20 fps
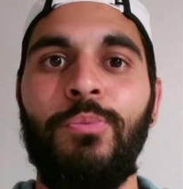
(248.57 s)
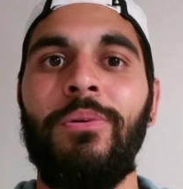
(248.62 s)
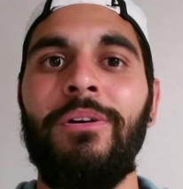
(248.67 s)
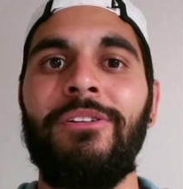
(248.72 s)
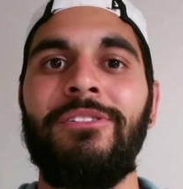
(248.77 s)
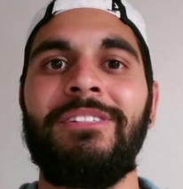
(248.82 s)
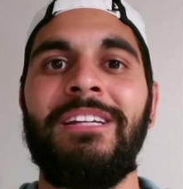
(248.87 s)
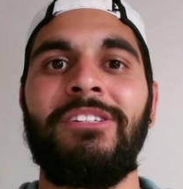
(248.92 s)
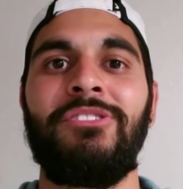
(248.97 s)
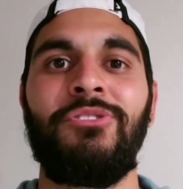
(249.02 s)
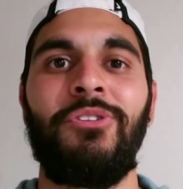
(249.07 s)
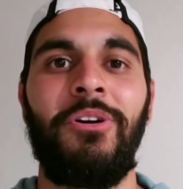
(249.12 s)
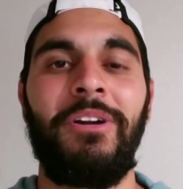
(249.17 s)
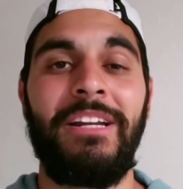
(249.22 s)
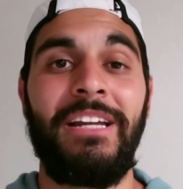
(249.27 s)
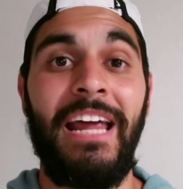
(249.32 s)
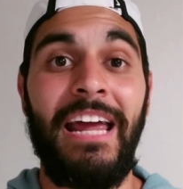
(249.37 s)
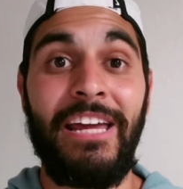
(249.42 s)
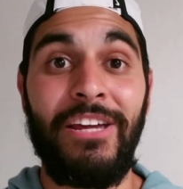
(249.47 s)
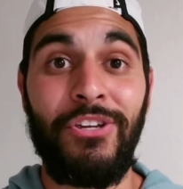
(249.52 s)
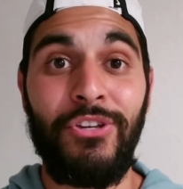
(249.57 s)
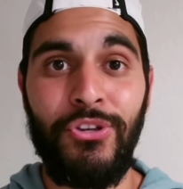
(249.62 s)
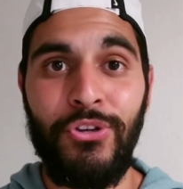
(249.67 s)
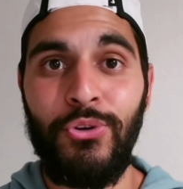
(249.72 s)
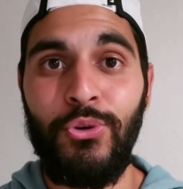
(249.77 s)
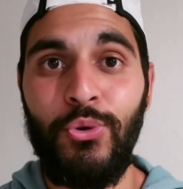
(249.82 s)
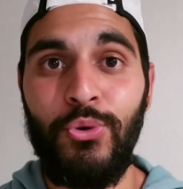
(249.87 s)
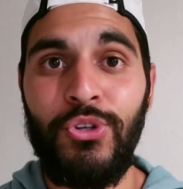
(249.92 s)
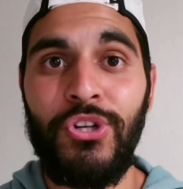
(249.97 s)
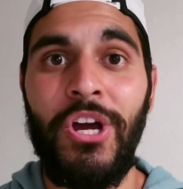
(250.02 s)
brothers that started a
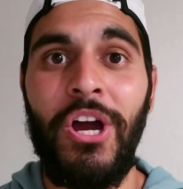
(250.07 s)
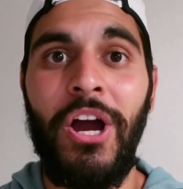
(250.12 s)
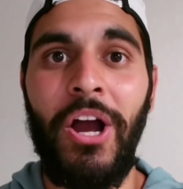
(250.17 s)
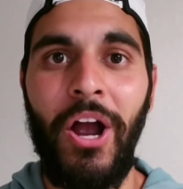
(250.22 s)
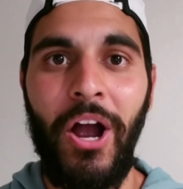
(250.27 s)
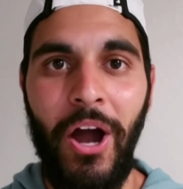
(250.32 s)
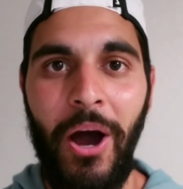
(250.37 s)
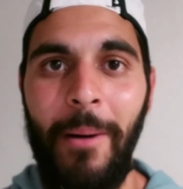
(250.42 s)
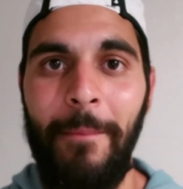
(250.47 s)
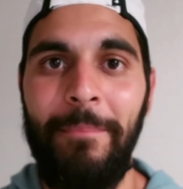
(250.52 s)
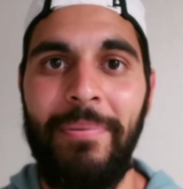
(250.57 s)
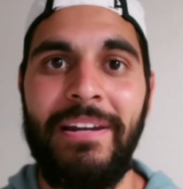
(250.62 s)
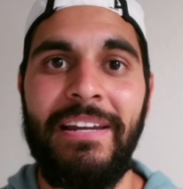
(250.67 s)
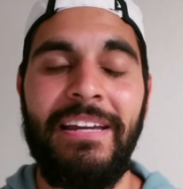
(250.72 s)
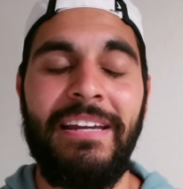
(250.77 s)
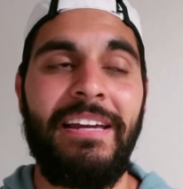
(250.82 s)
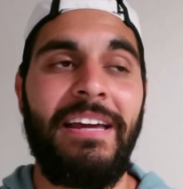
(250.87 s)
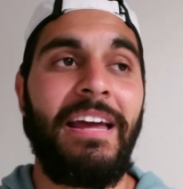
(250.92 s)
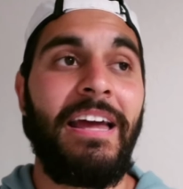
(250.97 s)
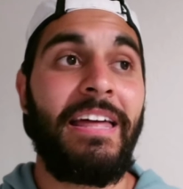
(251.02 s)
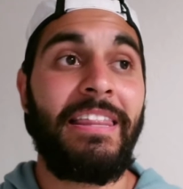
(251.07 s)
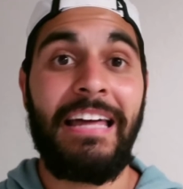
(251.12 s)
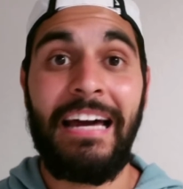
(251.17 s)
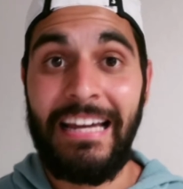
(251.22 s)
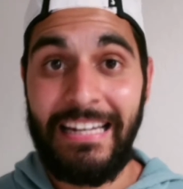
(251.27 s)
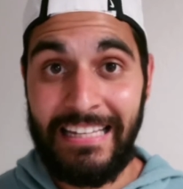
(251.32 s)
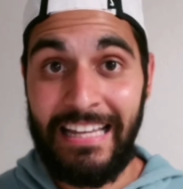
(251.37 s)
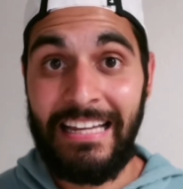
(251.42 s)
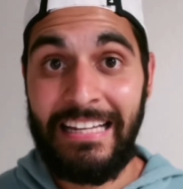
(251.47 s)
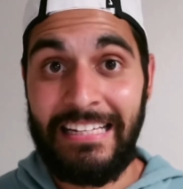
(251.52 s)
huge company
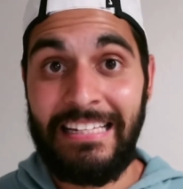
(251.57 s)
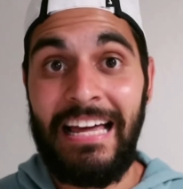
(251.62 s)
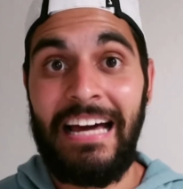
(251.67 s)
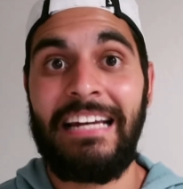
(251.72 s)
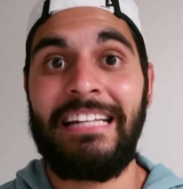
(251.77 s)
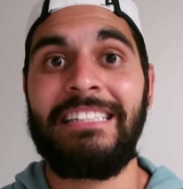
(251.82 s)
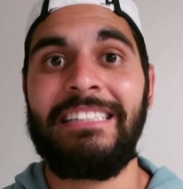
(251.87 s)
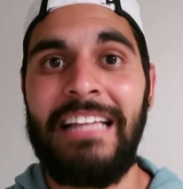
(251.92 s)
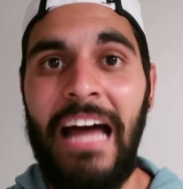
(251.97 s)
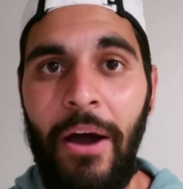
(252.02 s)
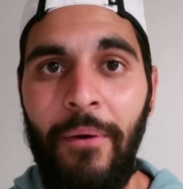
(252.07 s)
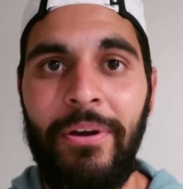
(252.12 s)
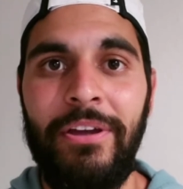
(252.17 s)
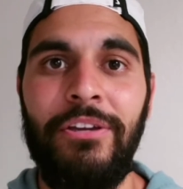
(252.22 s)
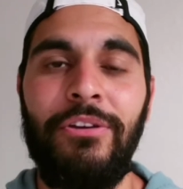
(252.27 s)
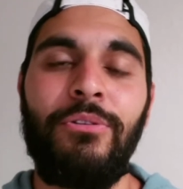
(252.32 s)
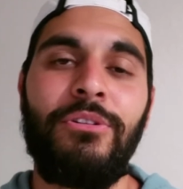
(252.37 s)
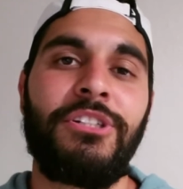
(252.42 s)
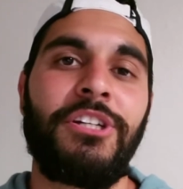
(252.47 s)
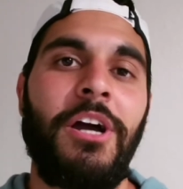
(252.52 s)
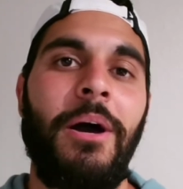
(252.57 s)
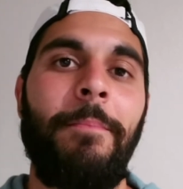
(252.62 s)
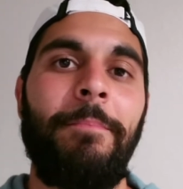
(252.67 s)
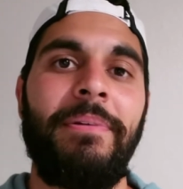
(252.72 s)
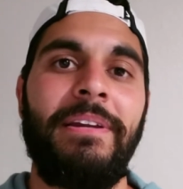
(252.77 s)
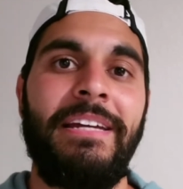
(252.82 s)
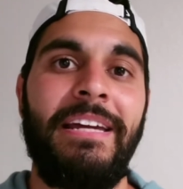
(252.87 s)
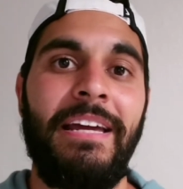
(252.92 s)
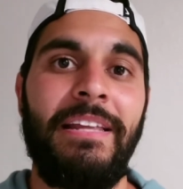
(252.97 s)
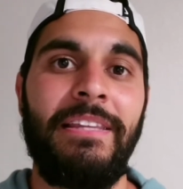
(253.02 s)
that is now a huge
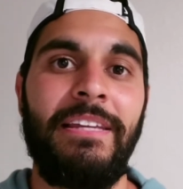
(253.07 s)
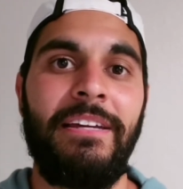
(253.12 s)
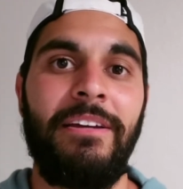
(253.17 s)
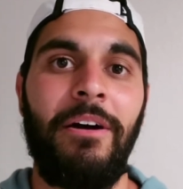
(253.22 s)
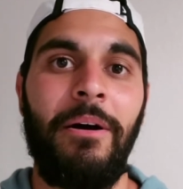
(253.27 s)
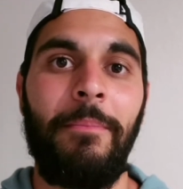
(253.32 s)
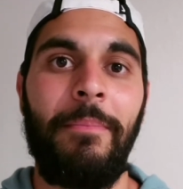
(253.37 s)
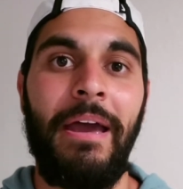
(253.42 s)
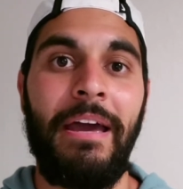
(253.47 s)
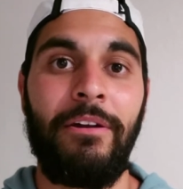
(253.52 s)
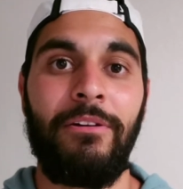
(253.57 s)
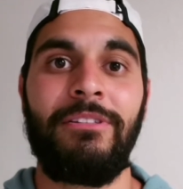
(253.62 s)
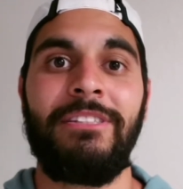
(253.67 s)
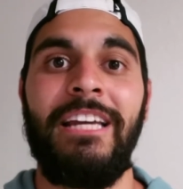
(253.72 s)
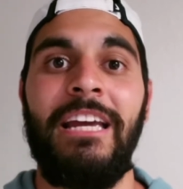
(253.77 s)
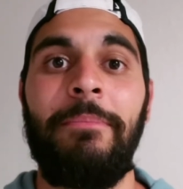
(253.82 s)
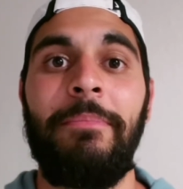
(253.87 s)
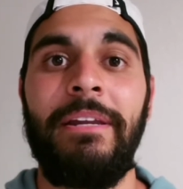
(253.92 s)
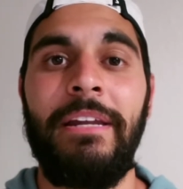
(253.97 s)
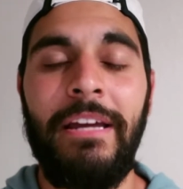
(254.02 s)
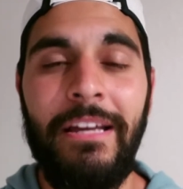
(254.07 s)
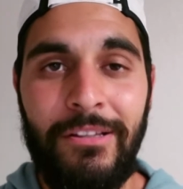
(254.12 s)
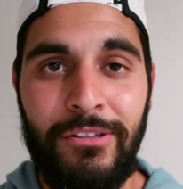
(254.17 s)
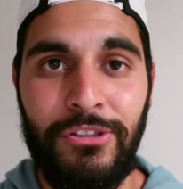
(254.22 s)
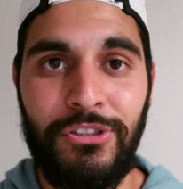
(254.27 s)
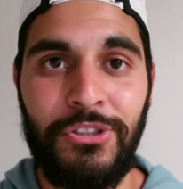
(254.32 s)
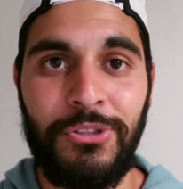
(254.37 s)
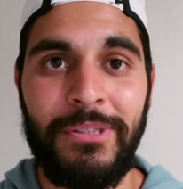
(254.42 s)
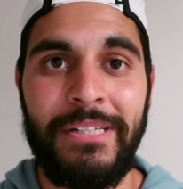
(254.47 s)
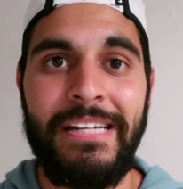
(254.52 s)
company in the entertainment
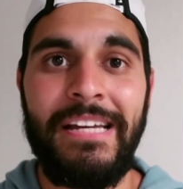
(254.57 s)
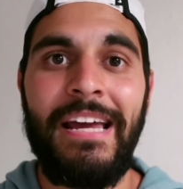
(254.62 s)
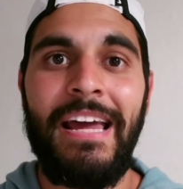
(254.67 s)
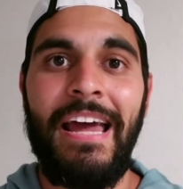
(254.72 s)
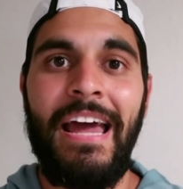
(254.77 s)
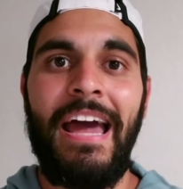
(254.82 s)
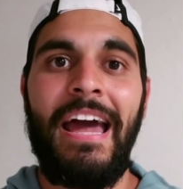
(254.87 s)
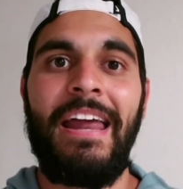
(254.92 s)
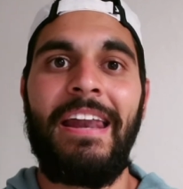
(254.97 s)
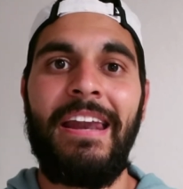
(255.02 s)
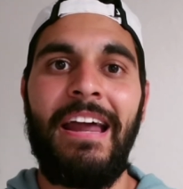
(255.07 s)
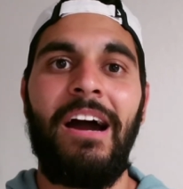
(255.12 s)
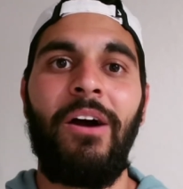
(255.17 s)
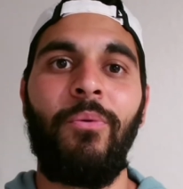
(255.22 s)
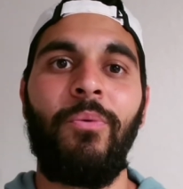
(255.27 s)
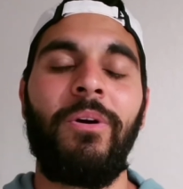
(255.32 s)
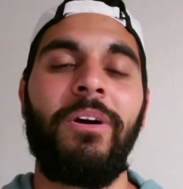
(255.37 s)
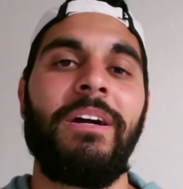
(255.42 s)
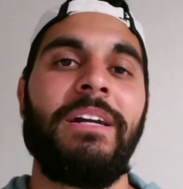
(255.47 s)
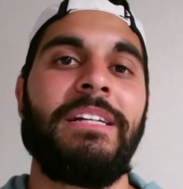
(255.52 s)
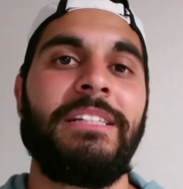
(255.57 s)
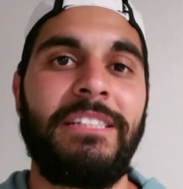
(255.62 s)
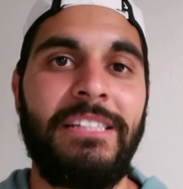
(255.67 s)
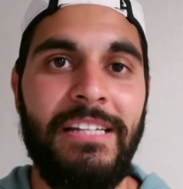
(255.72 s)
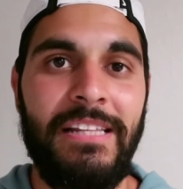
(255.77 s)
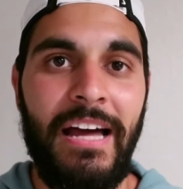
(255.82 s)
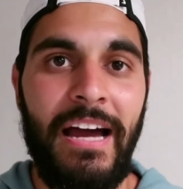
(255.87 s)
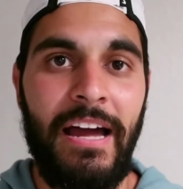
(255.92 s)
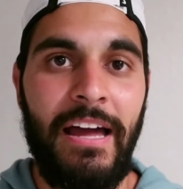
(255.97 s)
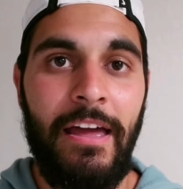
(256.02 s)
industry, and now we're gonna see
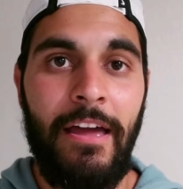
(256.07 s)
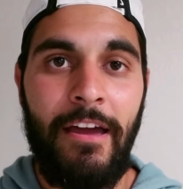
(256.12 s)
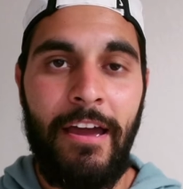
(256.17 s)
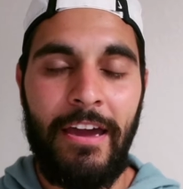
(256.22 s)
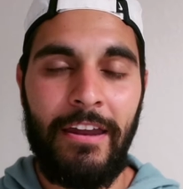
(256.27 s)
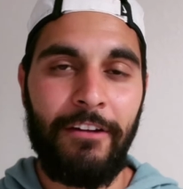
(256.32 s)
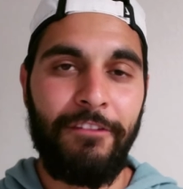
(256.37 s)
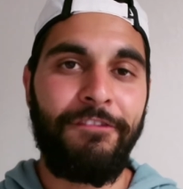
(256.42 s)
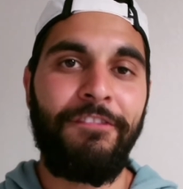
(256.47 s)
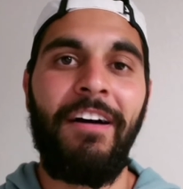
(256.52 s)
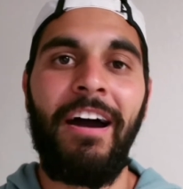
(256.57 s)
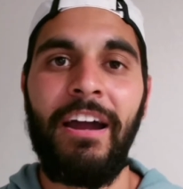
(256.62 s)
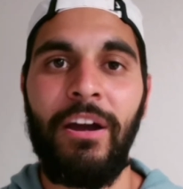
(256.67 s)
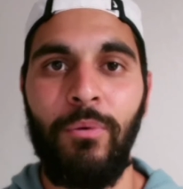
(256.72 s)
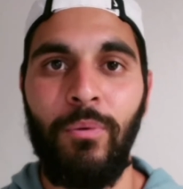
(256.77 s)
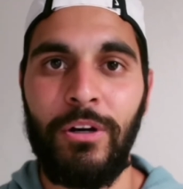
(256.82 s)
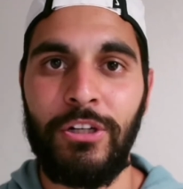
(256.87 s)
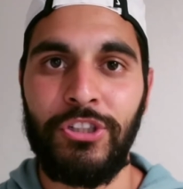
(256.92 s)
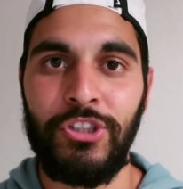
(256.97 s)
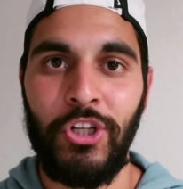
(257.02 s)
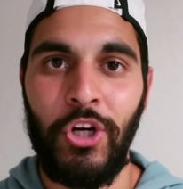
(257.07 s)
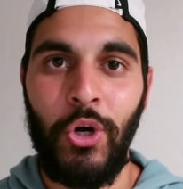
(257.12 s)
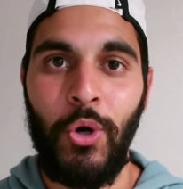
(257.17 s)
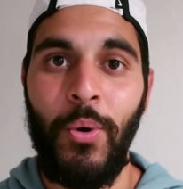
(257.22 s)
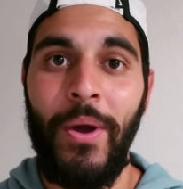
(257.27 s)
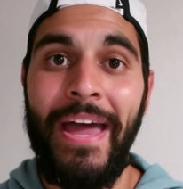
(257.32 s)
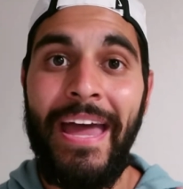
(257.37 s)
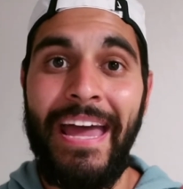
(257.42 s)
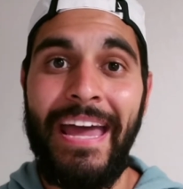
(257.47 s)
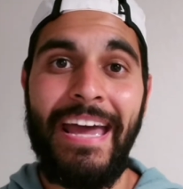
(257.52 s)
that in a fireworks
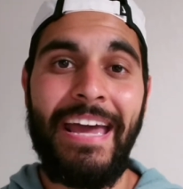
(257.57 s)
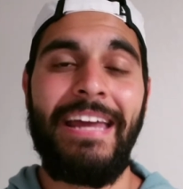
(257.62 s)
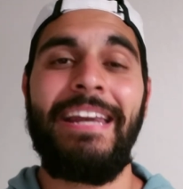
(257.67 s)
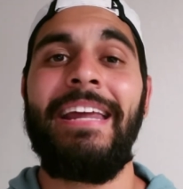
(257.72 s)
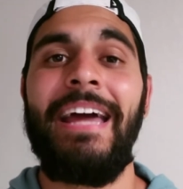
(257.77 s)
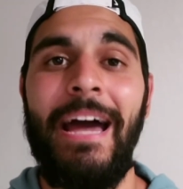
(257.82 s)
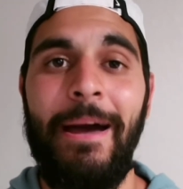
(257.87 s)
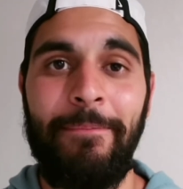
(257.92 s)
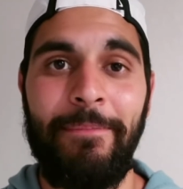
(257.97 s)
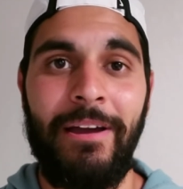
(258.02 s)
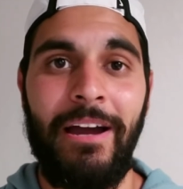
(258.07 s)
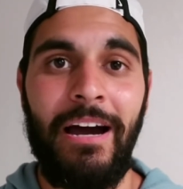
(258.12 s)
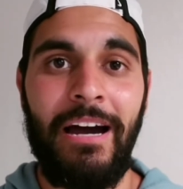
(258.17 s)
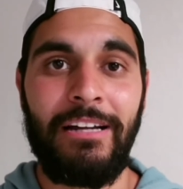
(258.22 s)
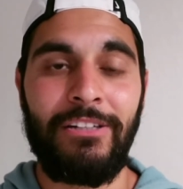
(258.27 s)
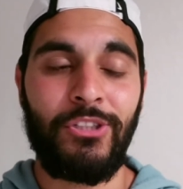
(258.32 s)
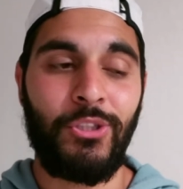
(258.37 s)
show in Epcot.